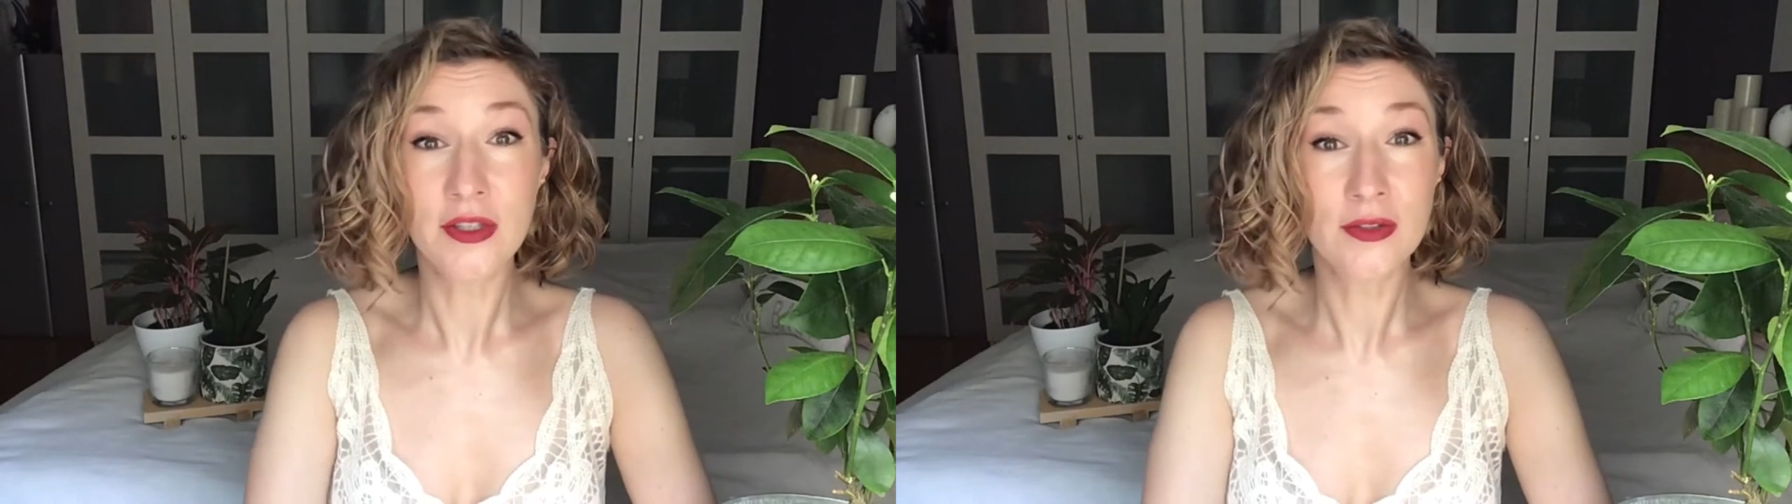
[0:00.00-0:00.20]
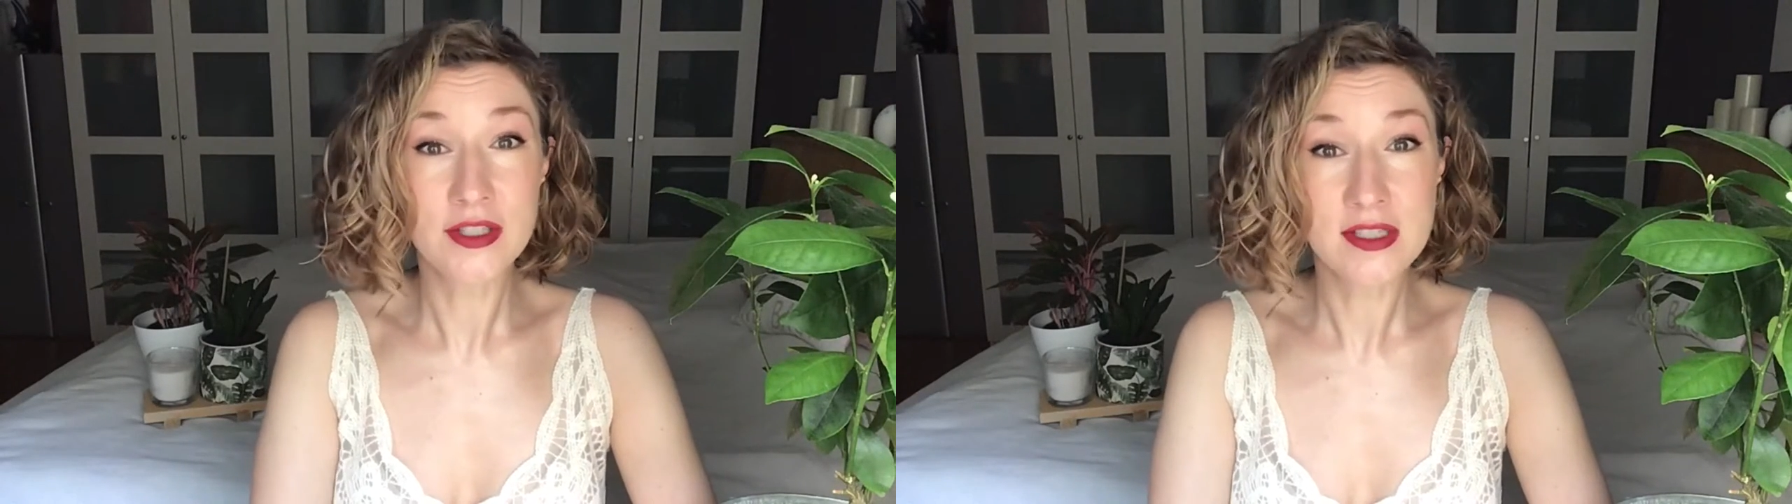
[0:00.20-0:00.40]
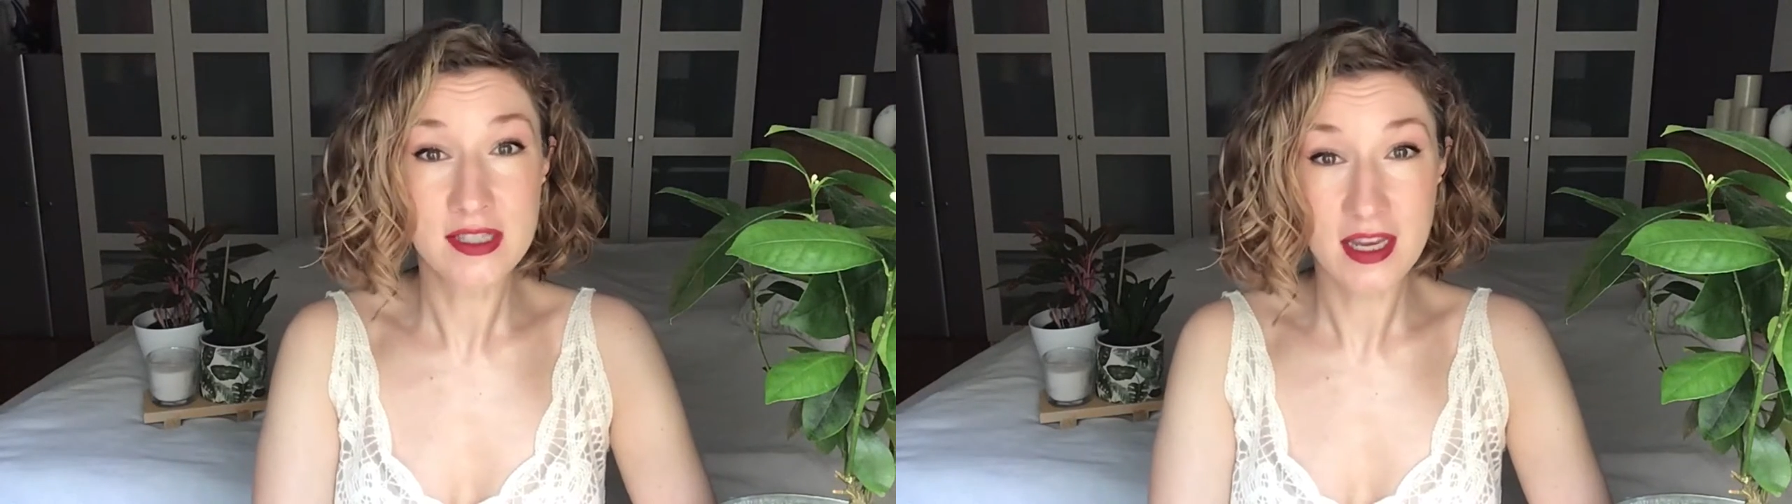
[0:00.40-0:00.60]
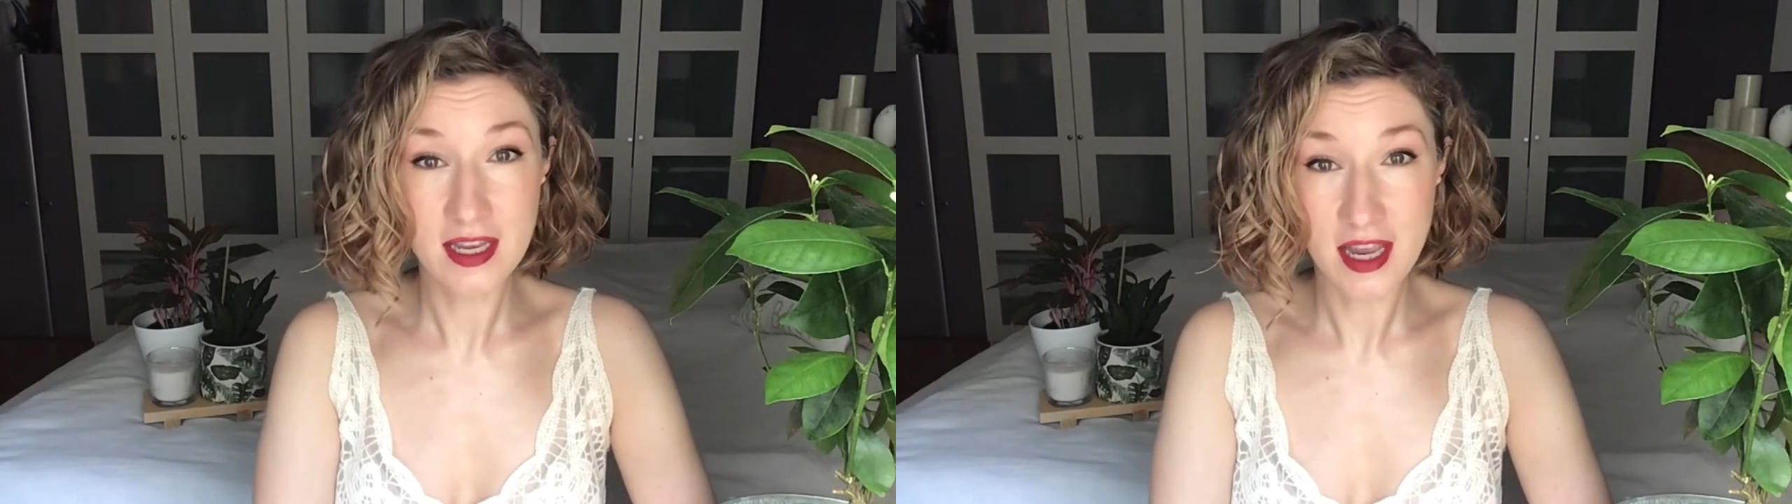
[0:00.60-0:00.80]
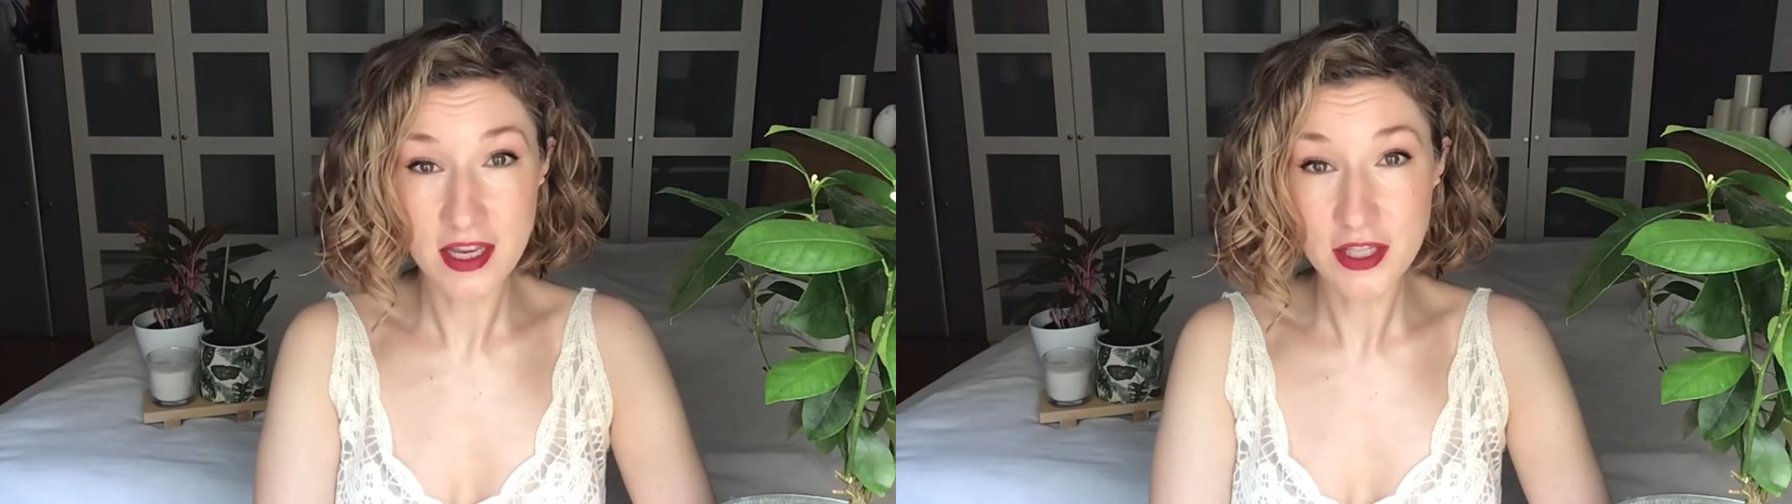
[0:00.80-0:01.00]
your
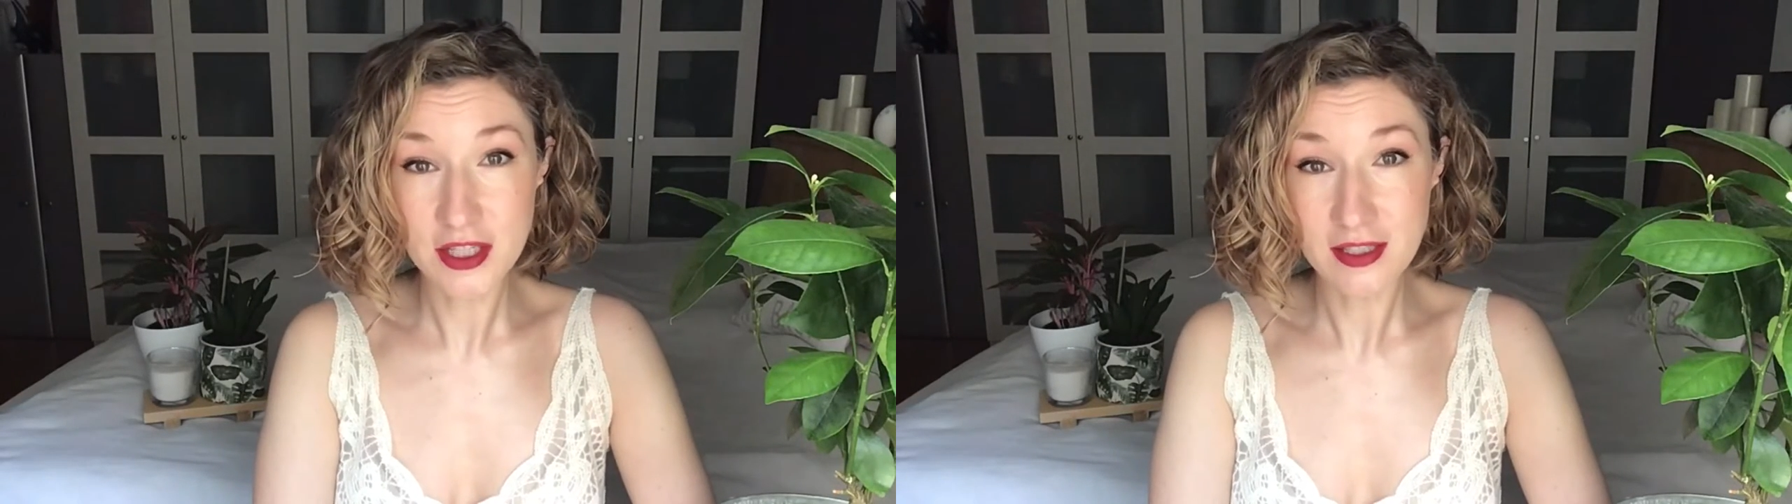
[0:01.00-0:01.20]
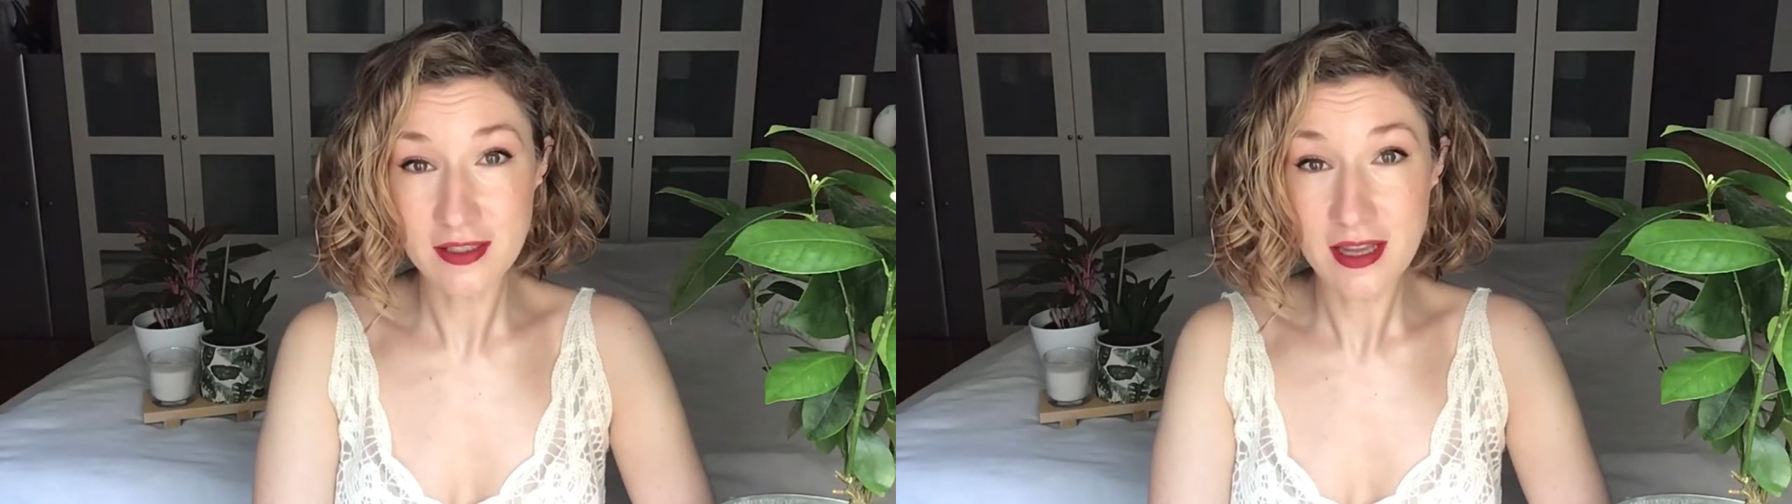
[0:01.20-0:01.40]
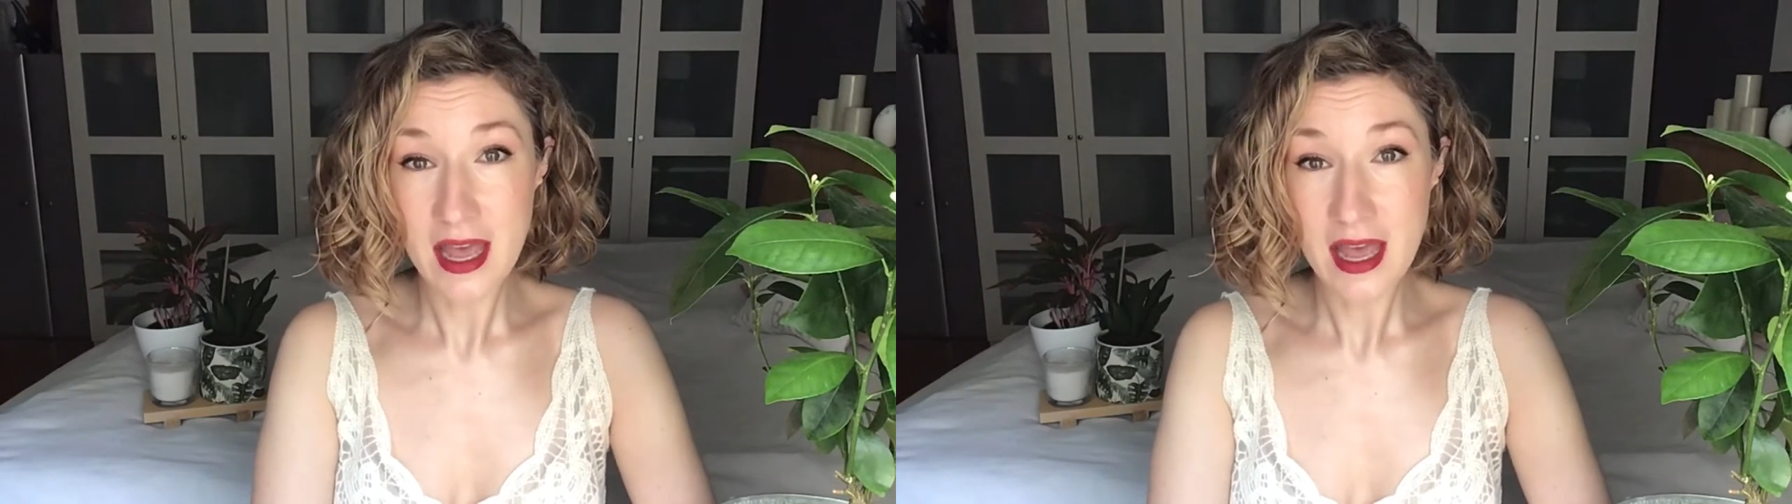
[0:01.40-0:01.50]
staycation?